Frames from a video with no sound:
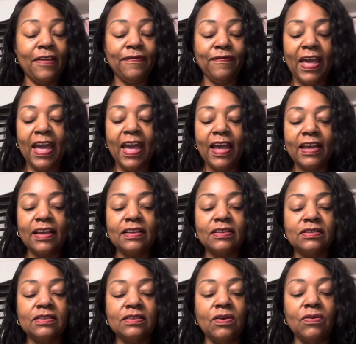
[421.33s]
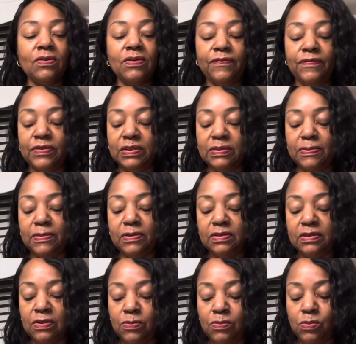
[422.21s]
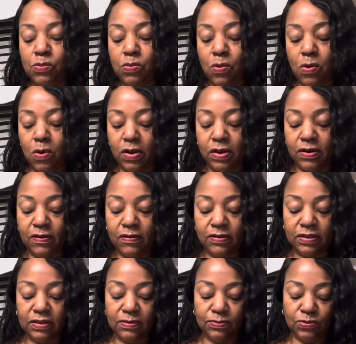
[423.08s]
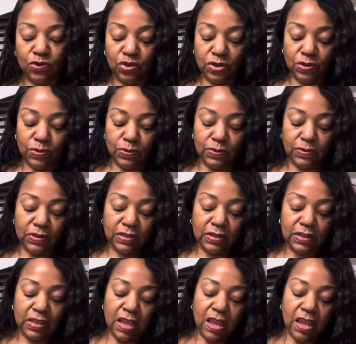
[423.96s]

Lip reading: vac. So if you spill some water or some juice,